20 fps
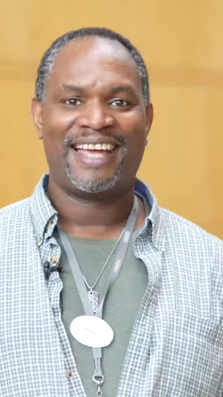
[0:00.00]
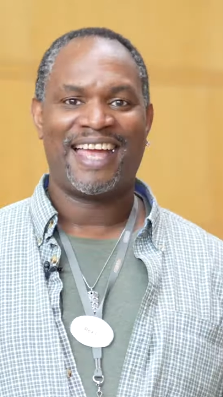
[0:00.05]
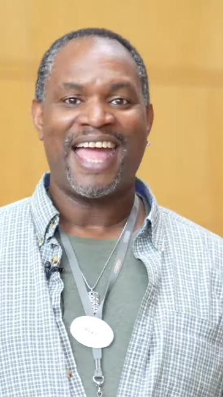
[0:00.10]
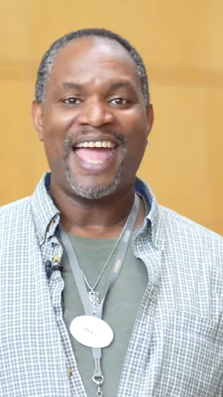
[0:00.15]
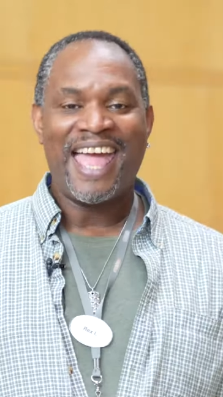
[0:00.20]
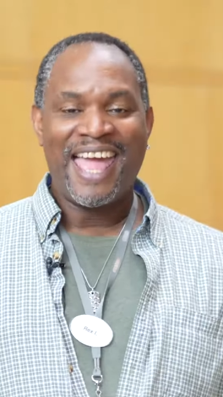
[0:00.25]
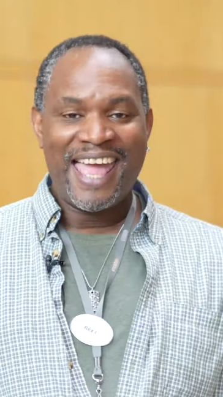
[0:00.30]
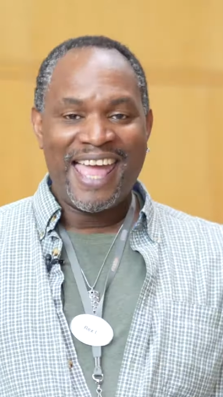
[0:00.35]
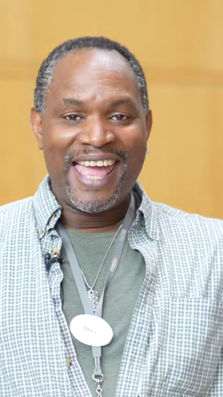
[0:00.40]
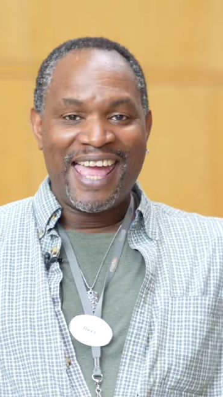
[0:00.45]

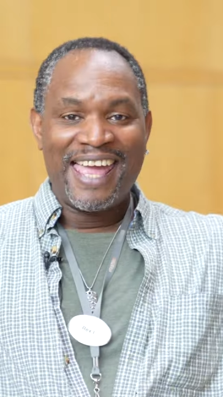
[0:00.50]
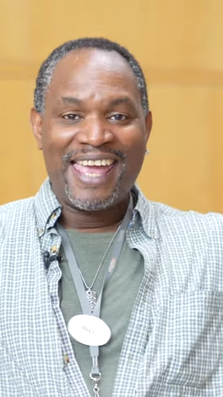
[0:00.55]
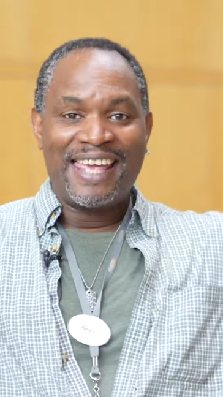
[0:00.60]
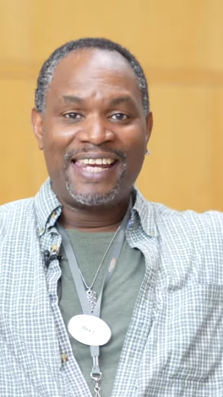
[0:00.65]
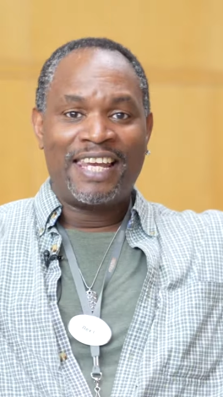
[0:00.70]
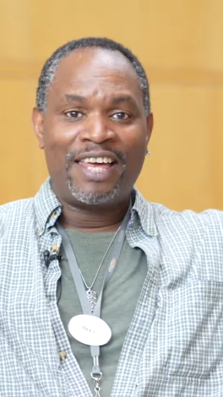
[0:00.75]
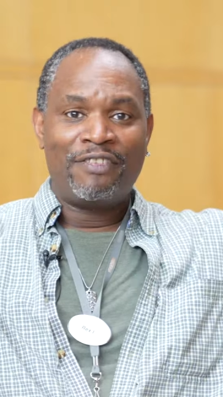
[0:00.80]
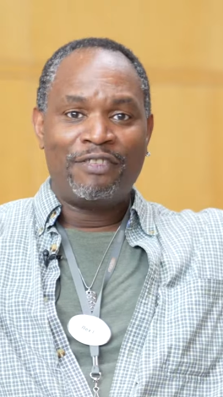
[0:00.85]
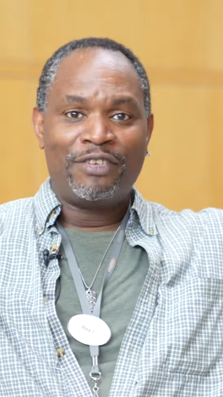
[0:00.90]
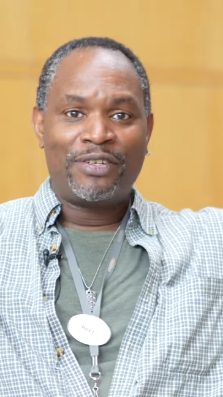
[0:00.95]
Hey,
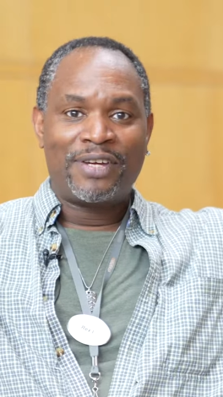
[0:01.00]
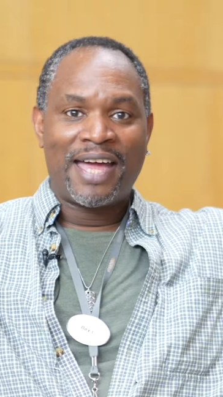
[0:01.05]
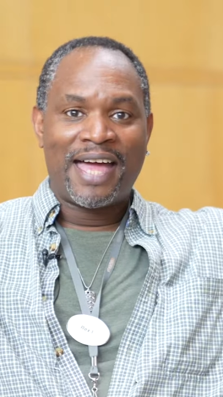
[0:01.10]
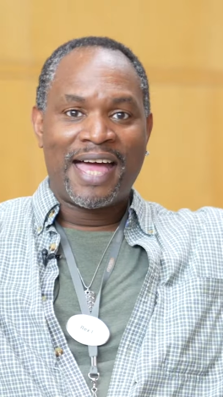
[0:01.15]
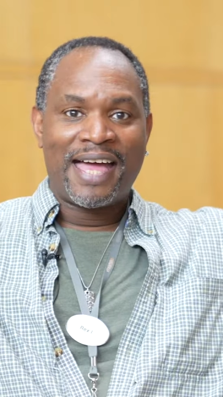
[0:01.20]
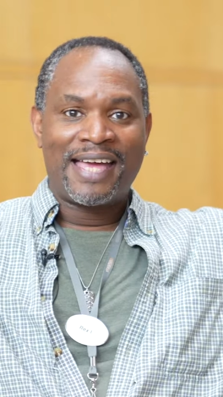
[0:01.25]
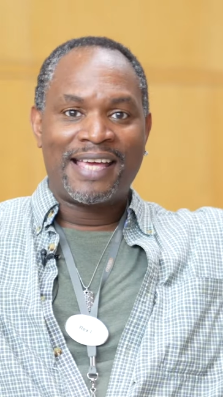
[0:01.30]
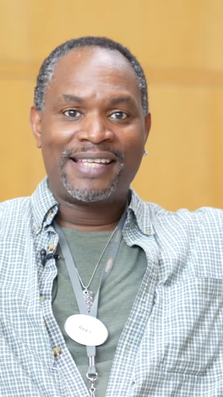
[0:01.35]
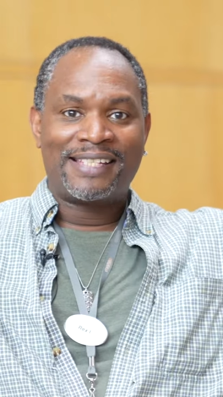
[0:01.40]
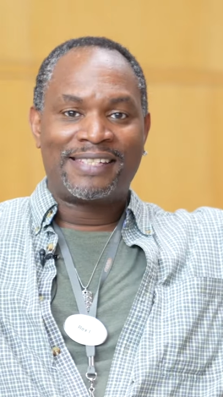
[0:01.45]
love you
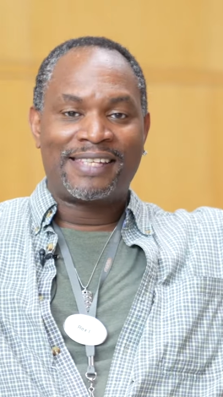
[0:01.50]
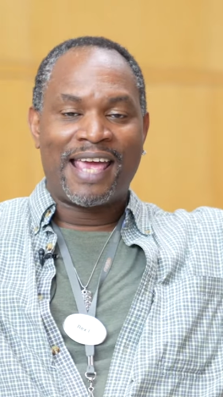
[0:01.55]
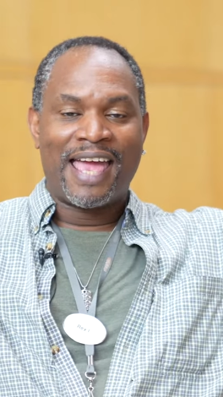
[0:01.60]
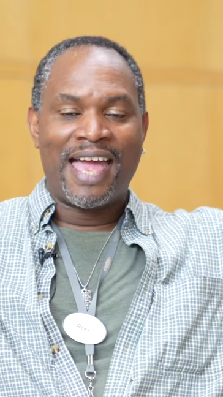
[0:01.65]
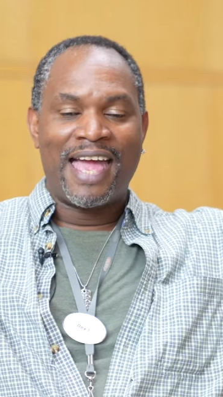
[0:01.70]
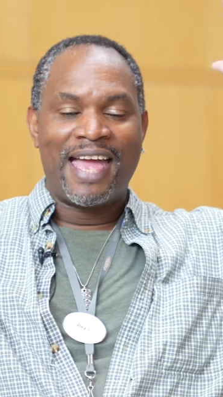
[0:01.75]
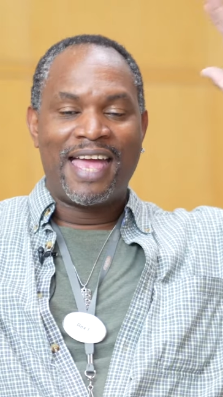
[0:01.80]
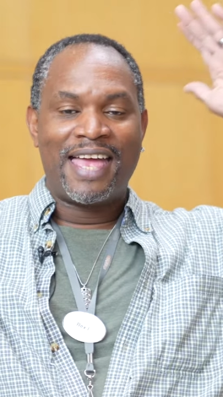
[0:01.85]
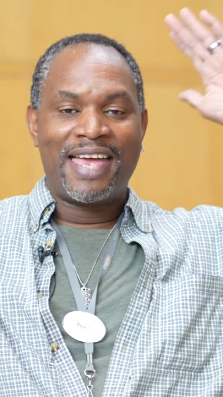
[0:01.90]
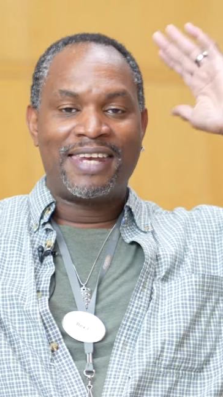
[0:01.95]
guys,
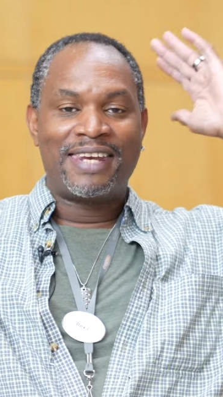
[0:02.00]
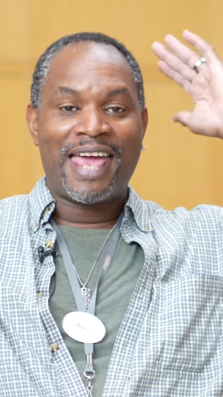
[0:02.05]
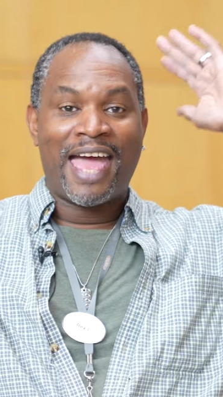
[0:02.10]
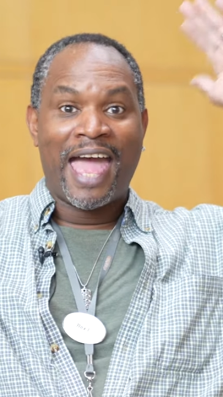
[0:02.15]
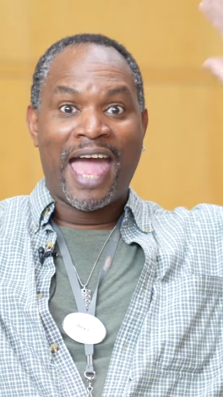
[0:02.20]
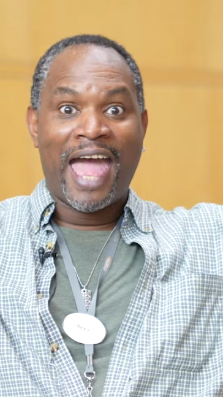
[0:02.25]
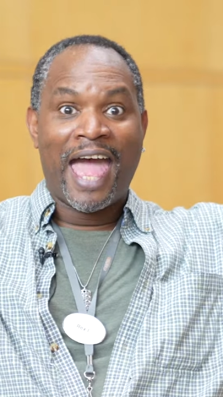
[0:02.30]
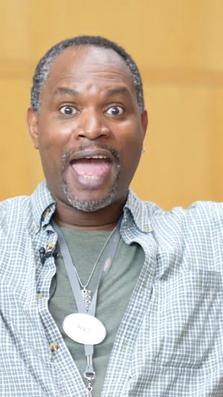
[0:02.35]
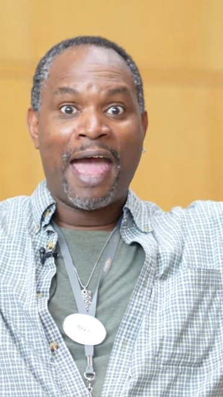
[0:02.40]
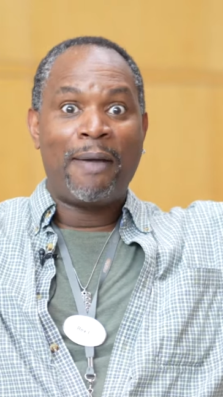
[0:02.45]
and
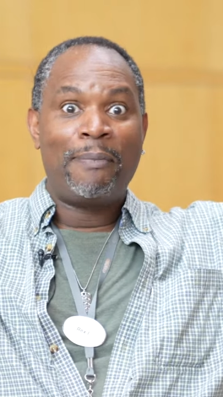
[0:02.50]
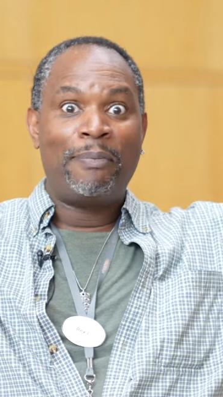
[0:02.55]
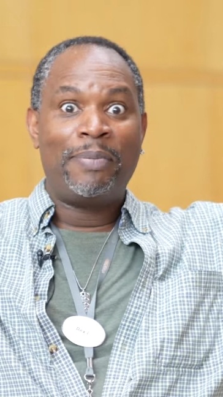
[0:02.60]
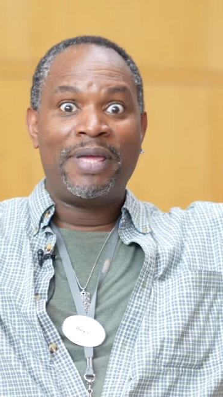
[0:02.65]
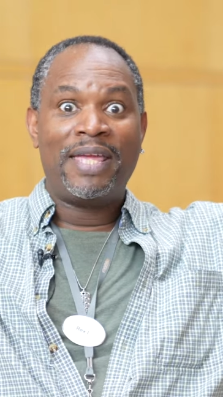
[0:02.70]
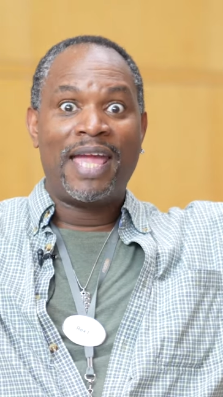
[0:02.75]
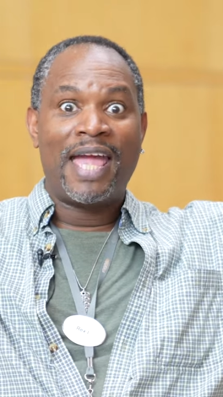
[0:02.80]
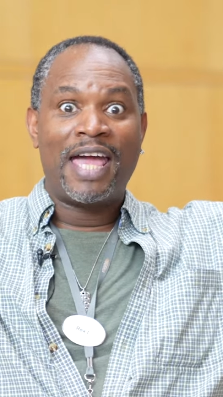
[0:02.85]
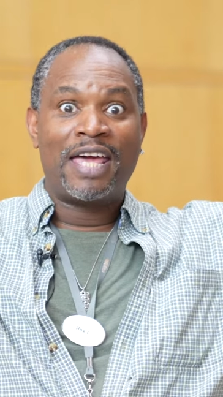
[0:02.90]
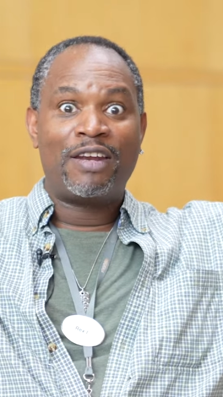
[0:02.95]

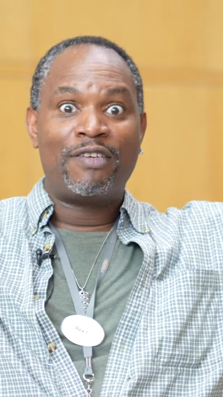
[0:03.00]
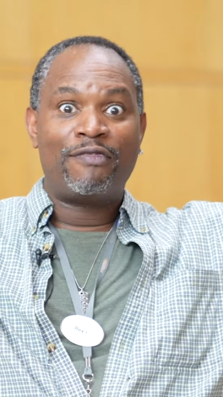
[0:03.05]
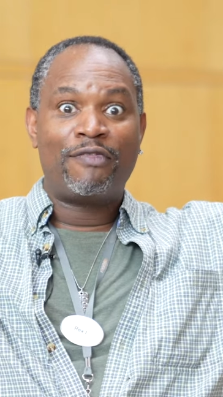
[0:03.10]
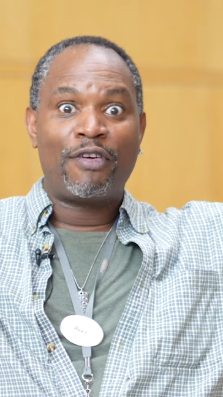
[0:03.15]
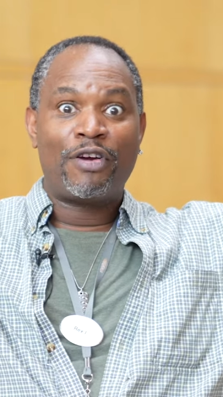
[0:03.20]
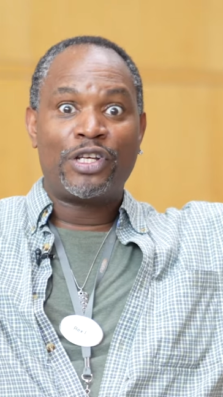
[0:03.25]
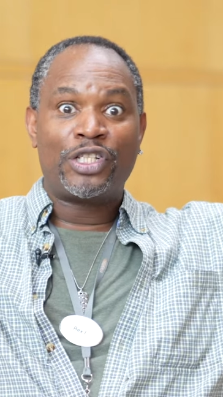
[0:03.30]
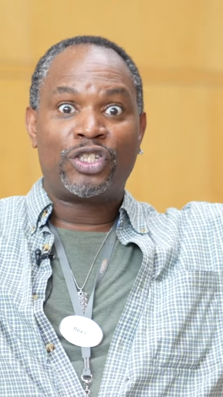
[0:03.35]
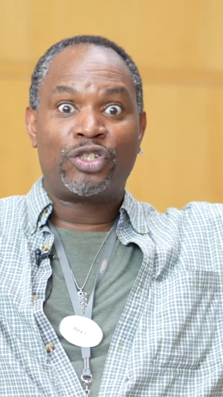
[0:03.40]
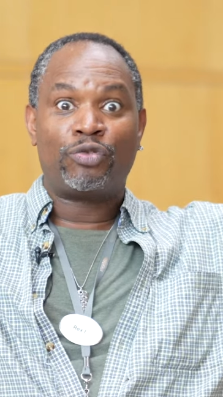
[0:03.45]
happy
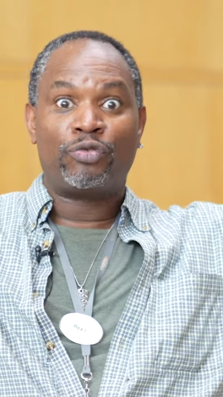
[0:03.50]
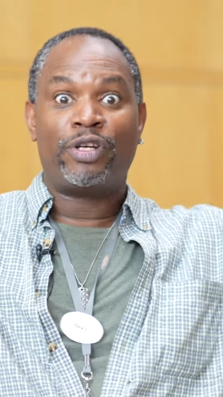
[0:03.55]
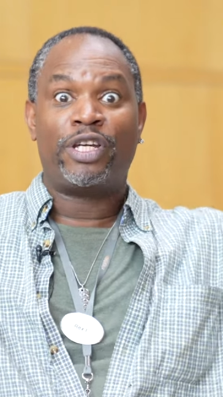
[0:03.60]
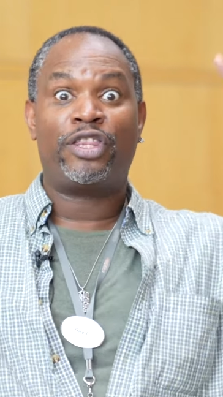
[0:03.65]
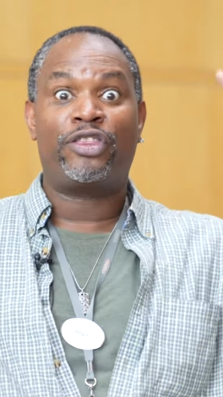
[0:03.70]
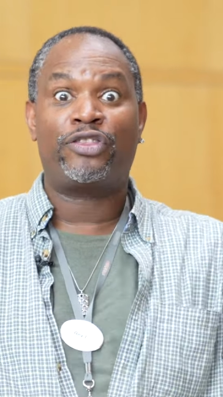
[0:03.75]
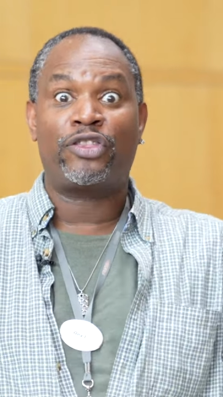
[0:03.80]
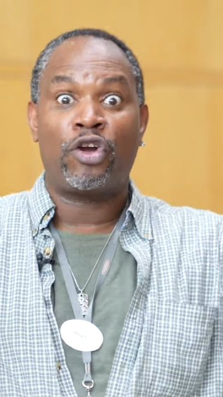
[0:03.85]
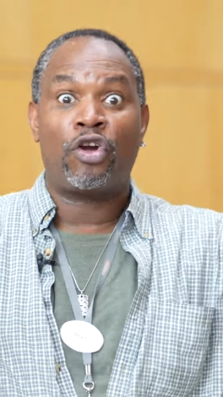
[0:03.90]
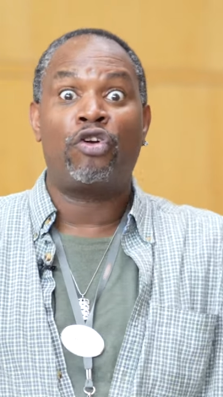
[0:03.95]
anniversary,
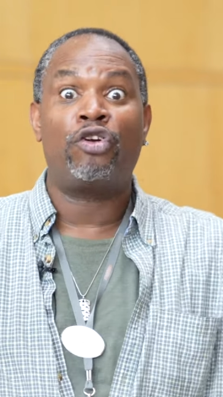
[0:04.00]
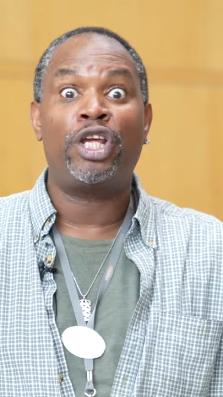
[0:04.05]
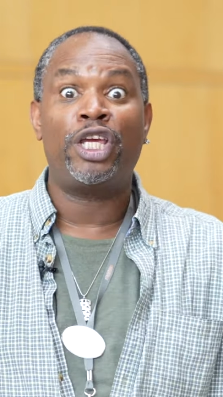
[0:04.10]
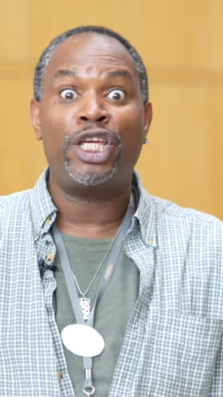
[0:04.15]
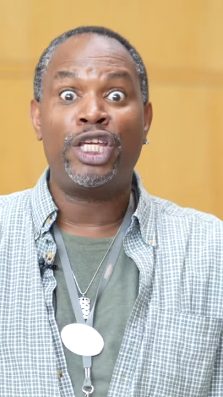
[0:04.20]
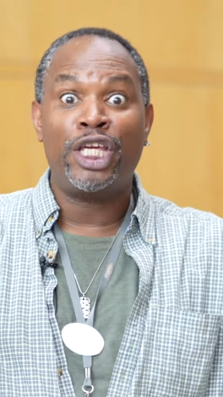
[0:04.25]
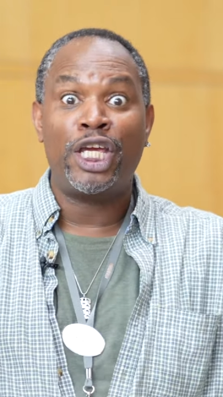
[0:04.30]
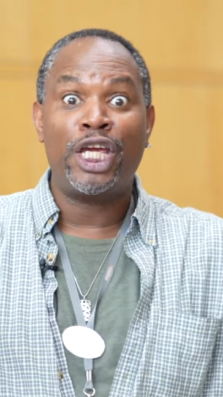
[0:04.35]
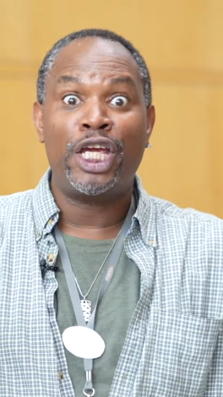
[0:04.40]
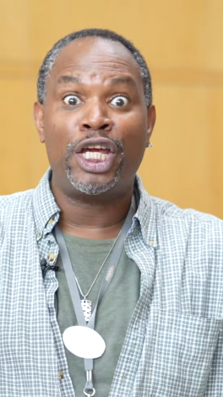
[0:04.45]
30
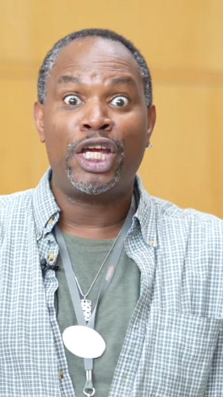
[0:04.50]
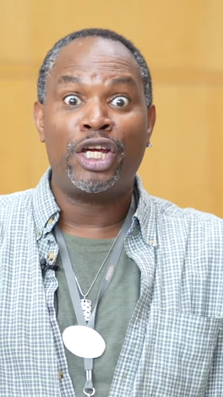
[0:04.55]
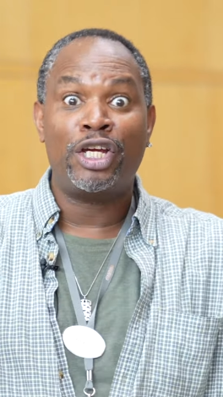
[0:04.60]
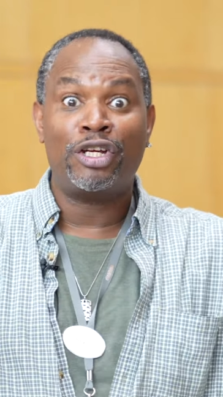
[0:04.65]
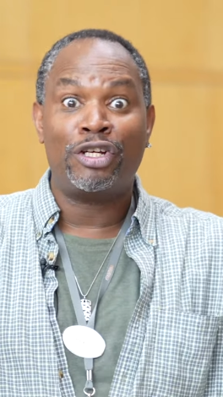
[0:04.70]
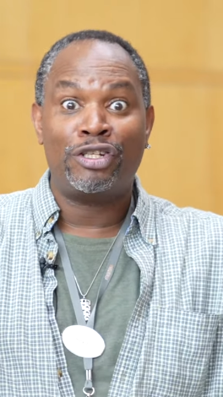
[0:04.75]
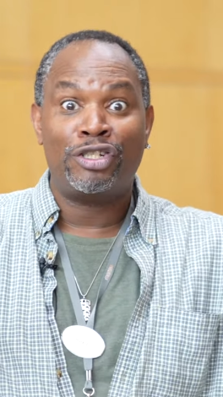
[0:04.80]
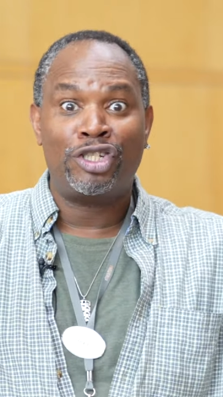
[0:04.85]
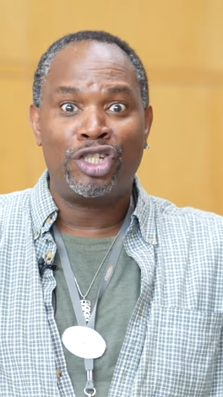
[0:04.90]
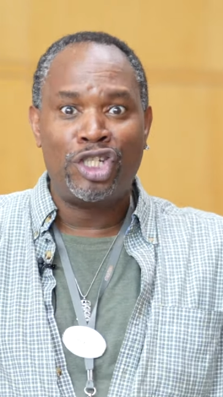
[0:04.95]
years.